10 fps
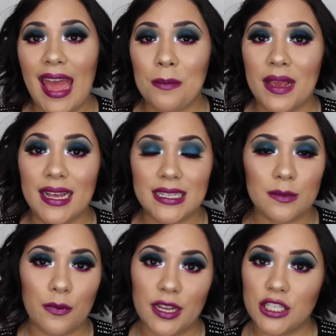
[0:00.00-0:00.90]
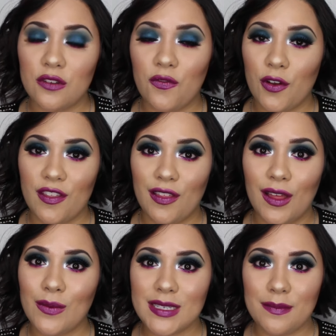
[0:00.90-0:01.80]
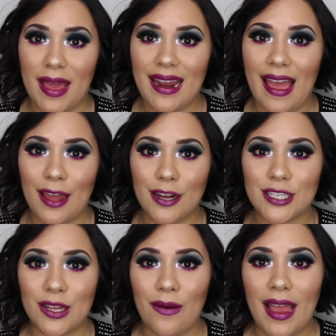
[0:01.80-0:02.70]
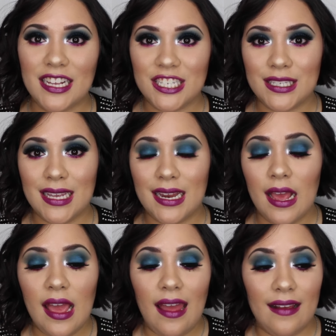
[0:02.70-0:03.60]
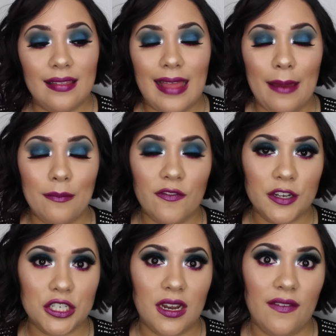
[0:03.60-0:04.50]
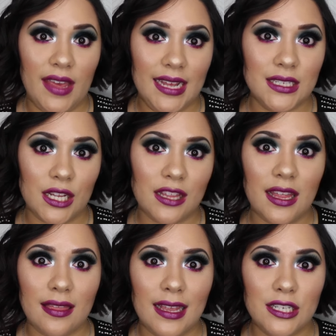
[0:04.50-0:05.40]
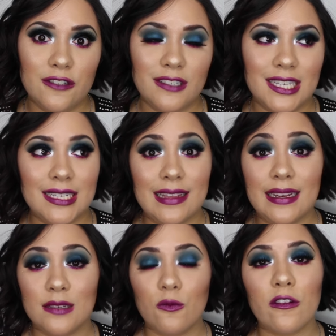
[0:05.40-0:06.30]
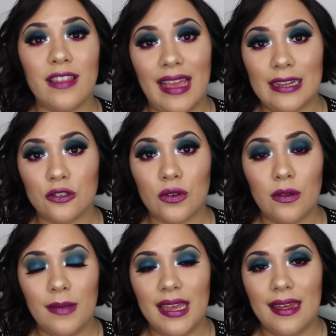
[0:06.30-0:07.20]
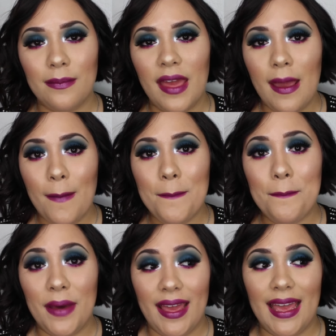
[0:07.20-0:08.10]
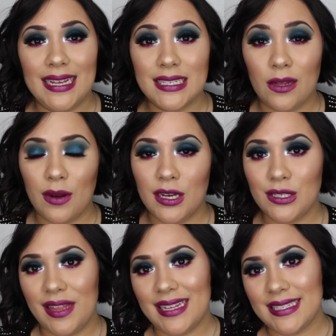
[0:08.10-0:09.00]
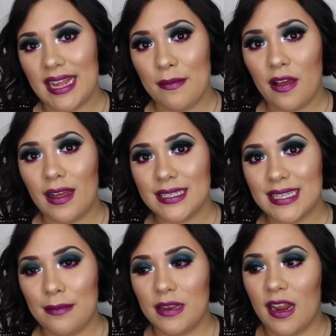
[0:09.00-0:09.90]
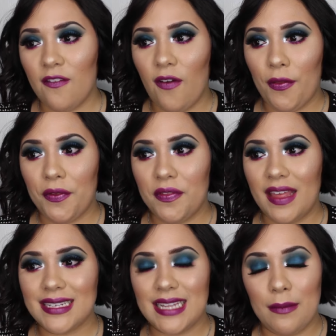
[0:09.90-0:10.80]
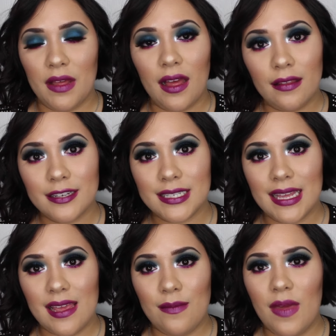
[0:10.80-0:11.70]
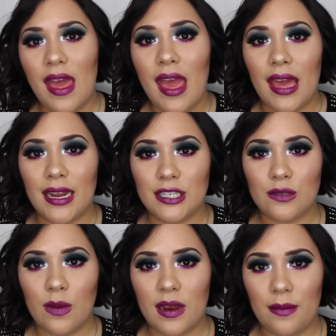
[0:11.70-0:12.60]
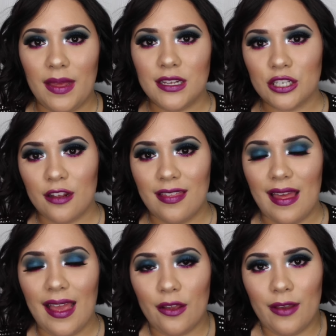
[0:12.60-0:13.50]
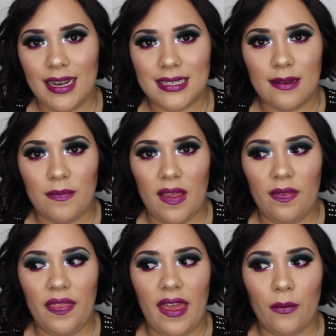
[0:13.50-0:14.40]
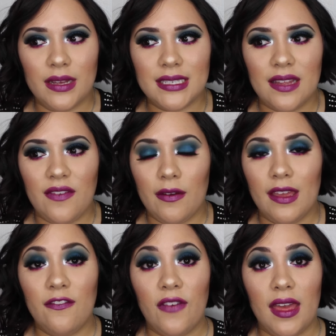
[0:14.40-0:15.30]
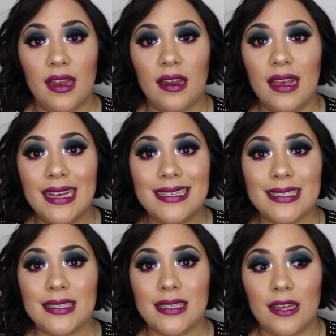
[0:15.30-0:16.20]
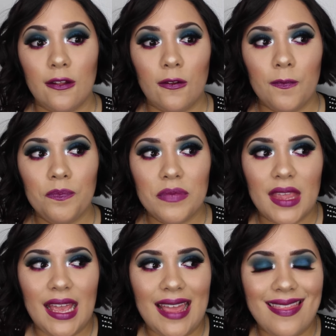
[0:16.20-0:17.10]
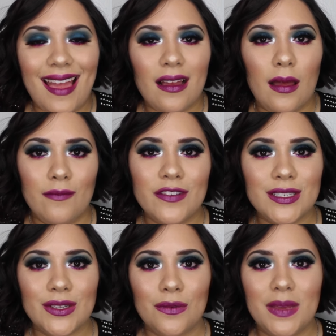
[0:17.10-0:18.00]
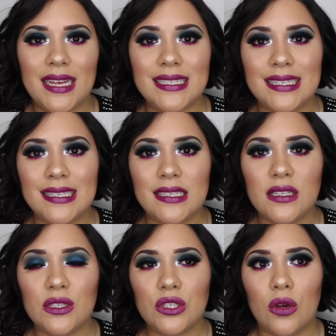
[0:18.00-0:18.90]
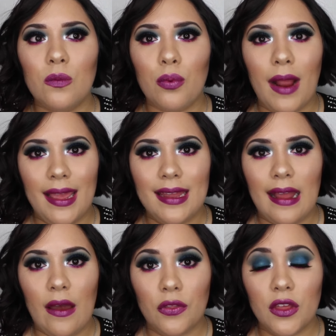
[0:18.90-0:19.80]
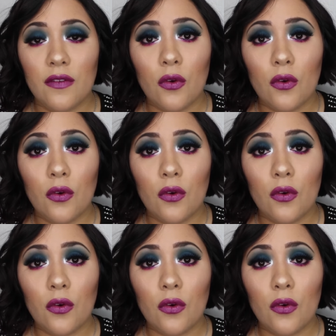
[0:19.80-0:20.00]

and my inspiration for the look was Mad Hatter, so I just did a glam version of his look that they do, since that is more theatrical makeup, but I still wanted to do that same concept and I followed that same color scheme, and I just wanted to make sure that I created something that was very fun, still in that comfort zone, because this isn't so bright and out there.